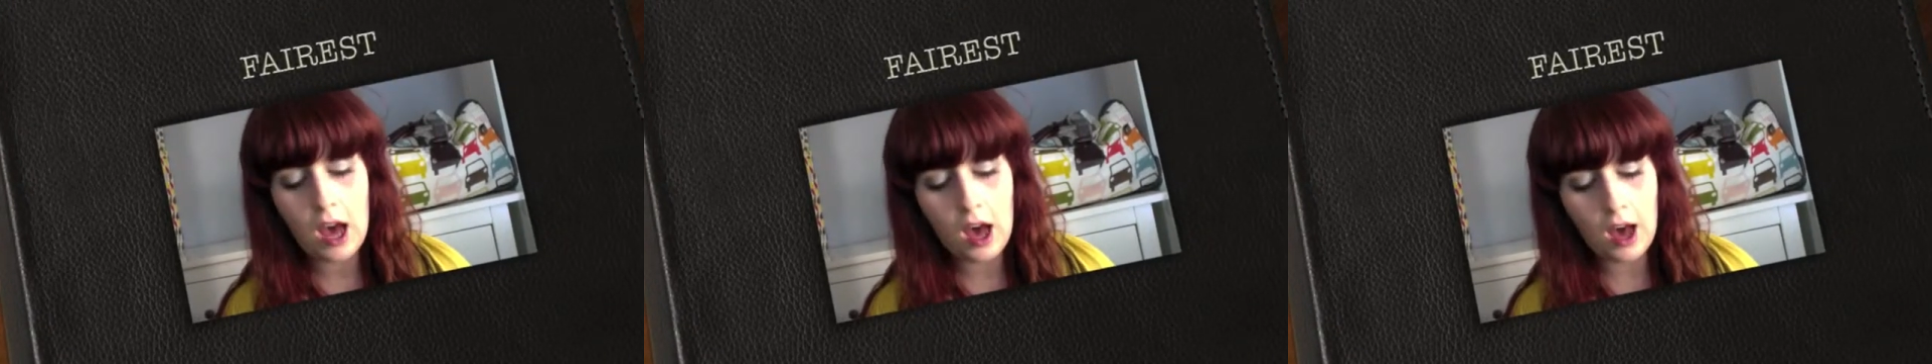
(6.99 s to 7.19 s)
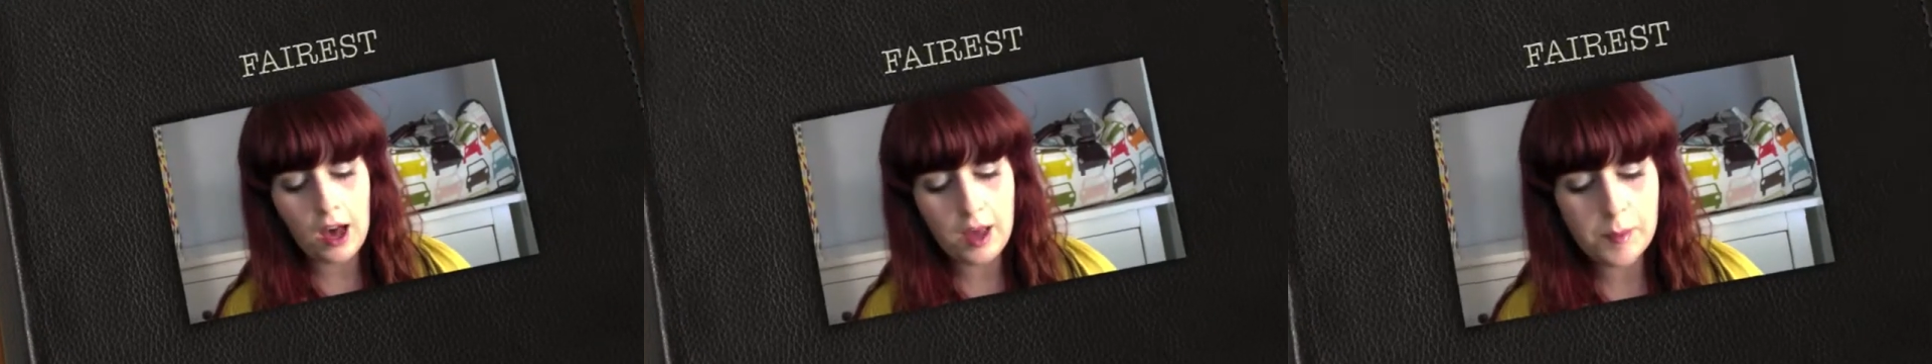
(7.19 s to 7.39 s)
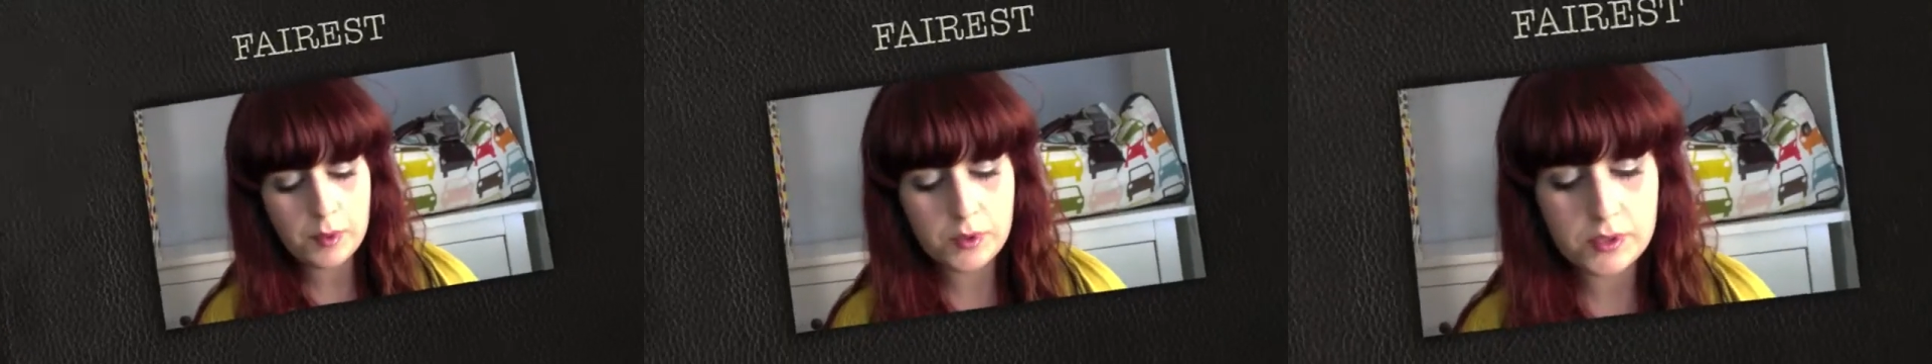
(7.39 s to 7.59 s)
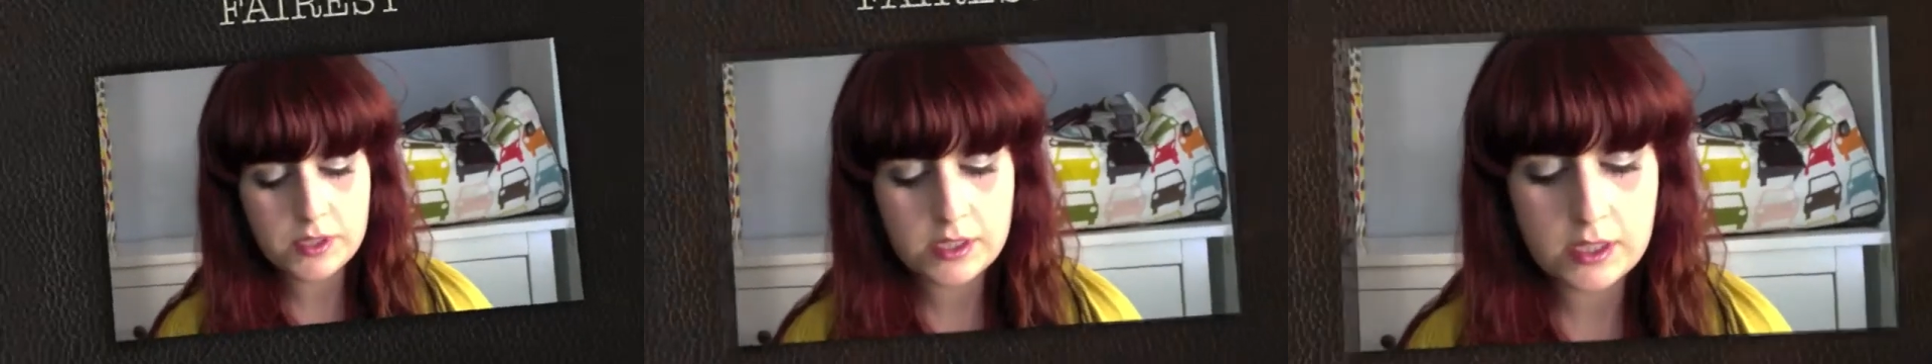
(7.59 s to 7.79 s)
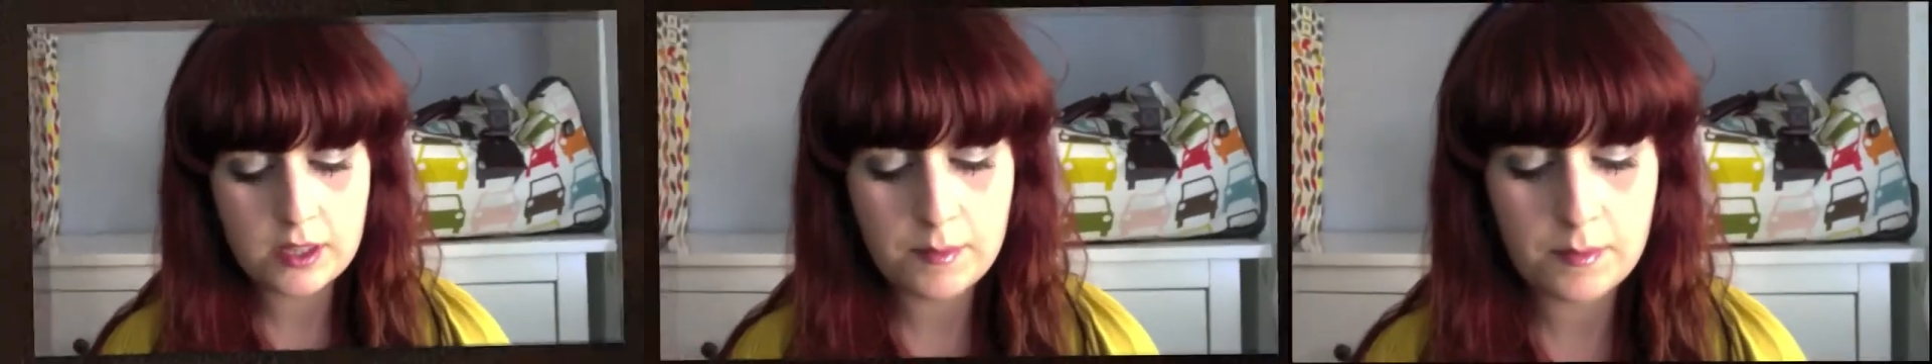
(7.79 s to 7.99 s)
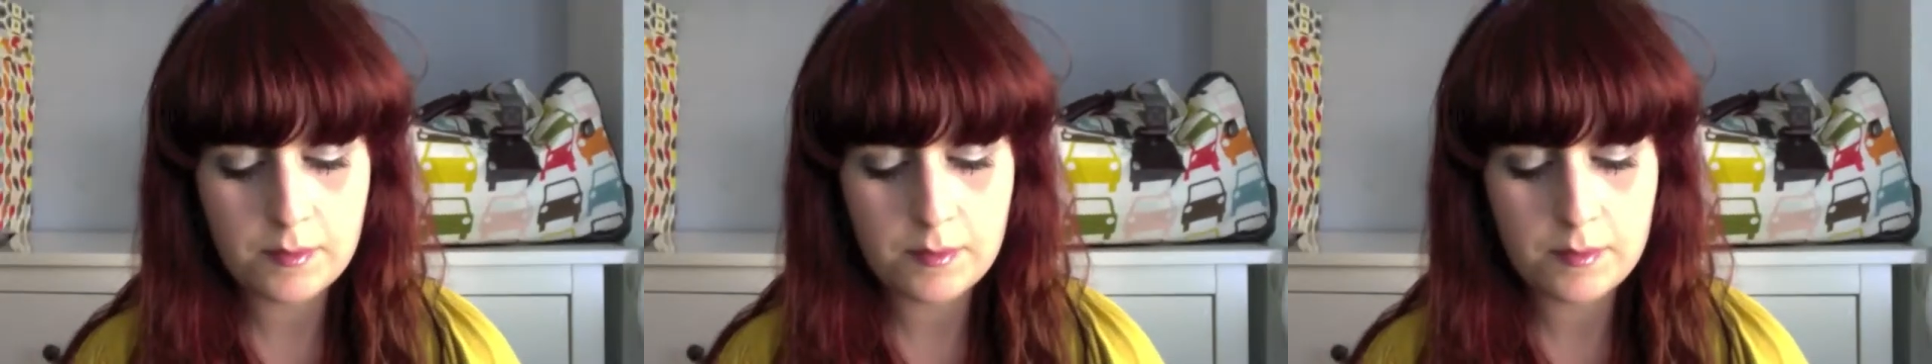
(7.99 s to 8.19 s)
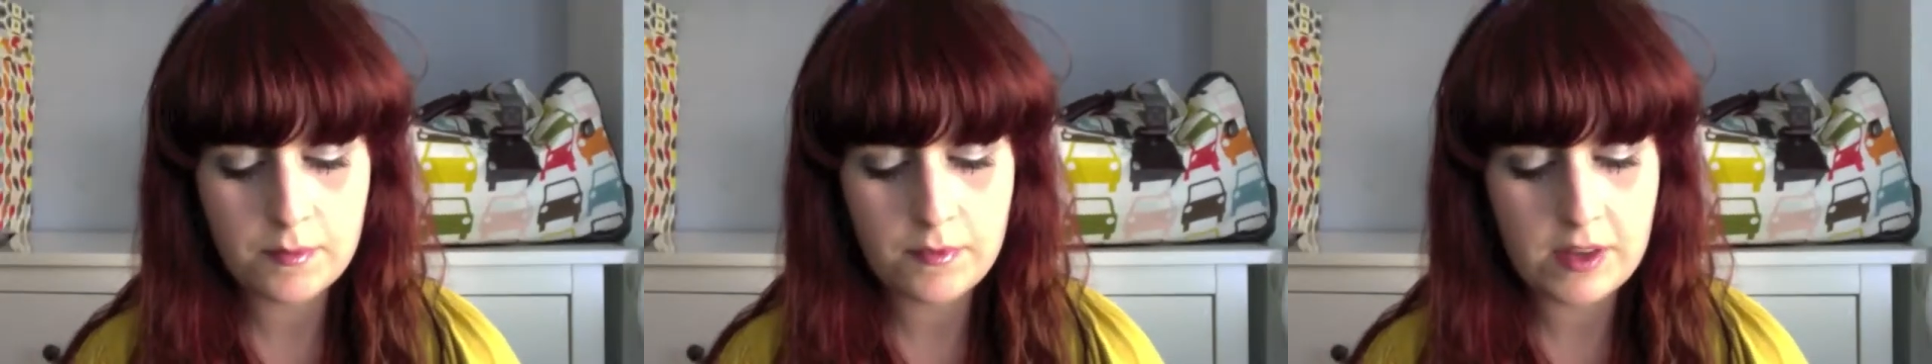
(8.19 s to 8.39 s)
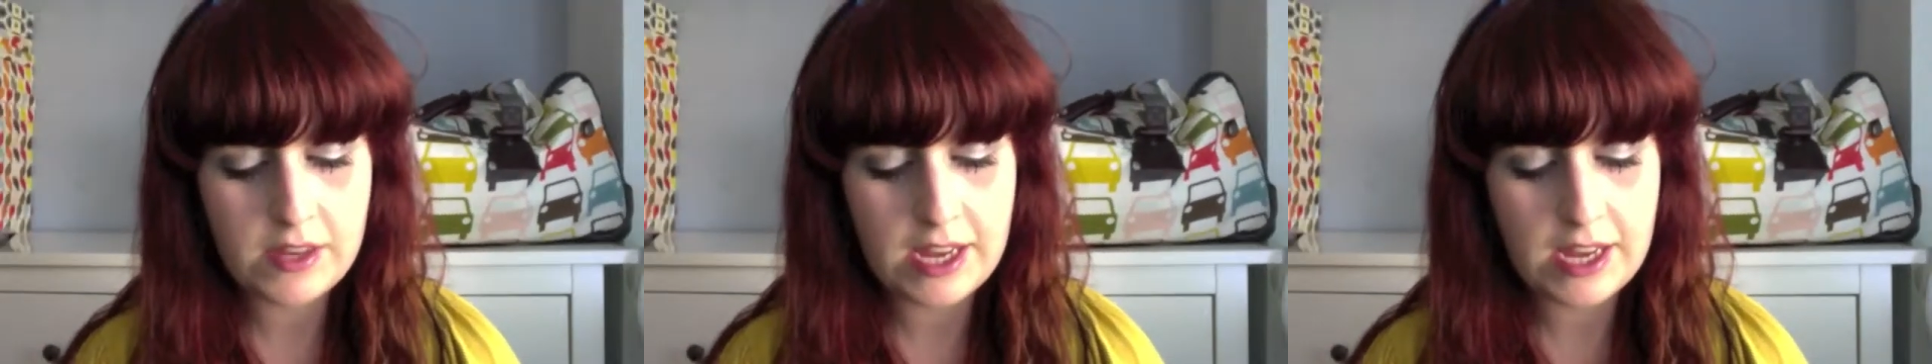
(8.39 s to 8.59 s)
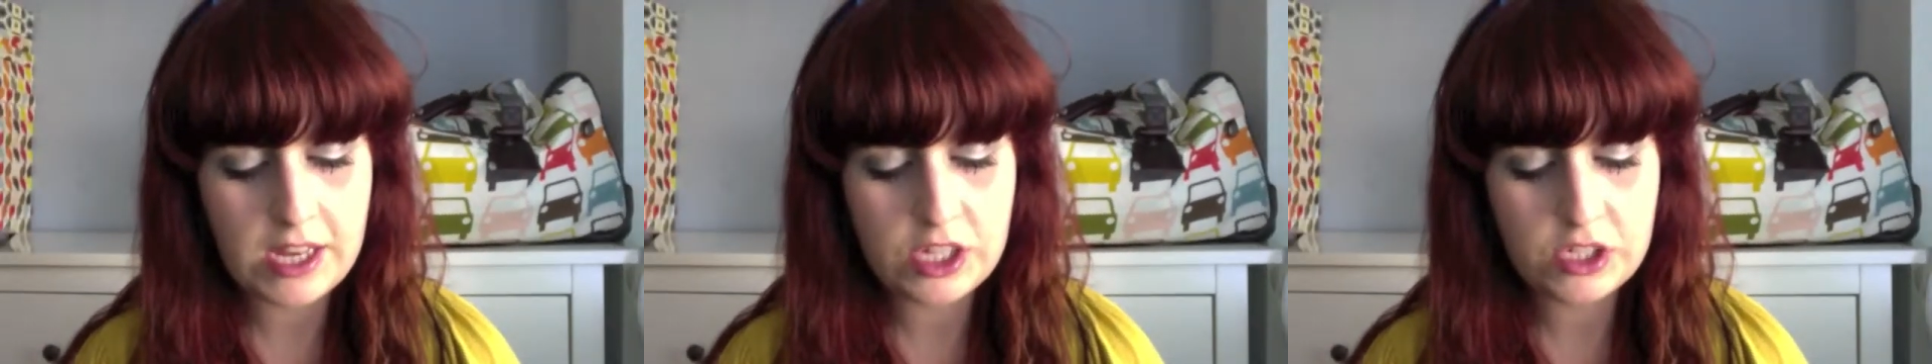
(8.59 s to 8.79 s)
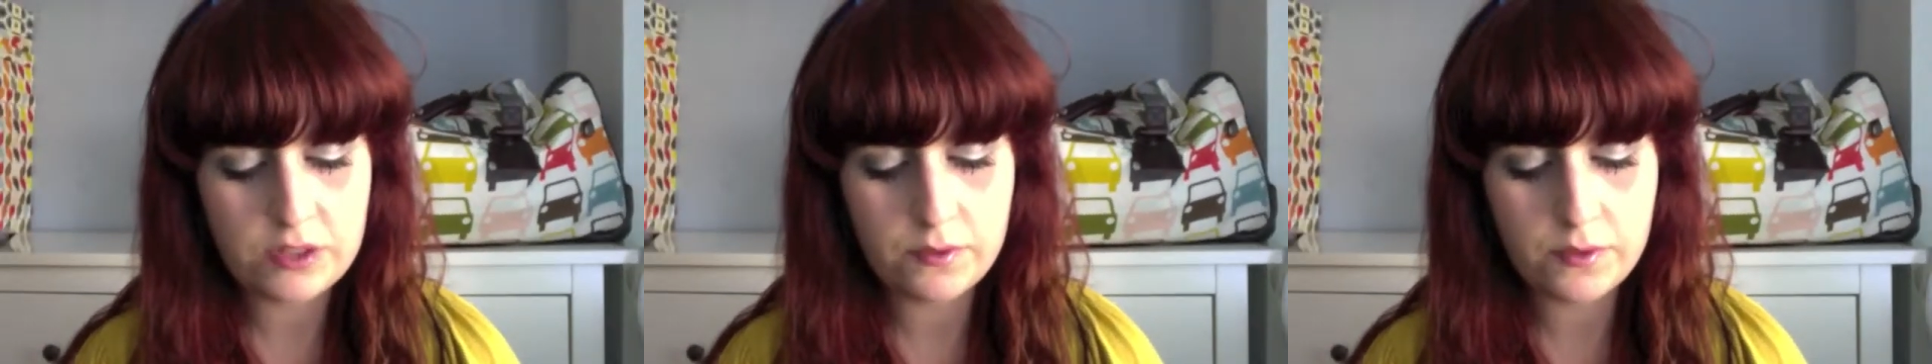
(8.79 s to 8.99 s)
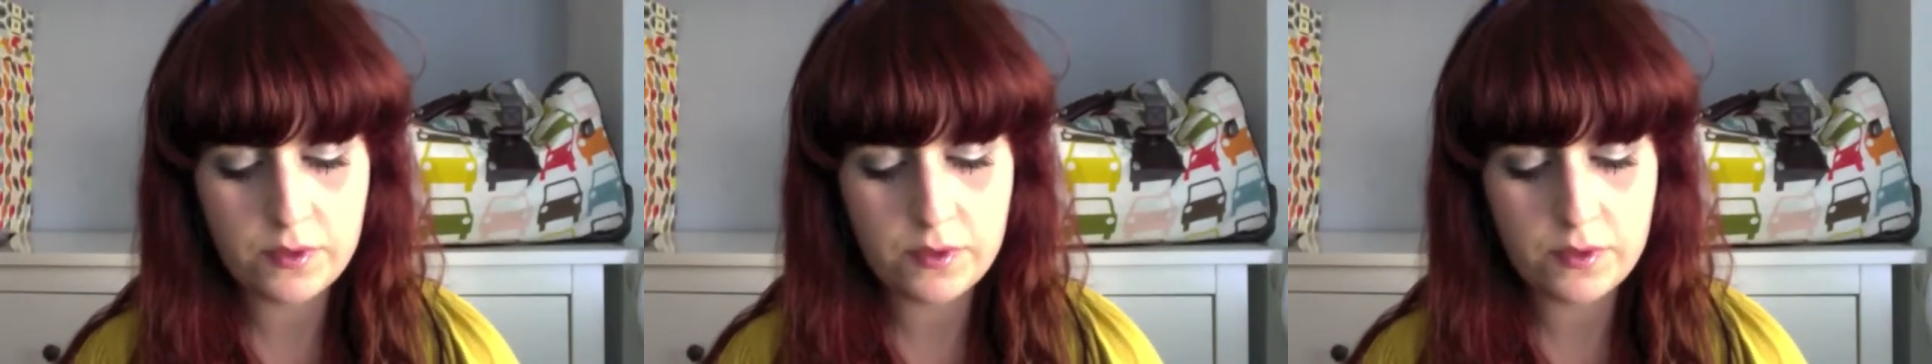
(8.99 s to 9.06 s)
I bought some foundation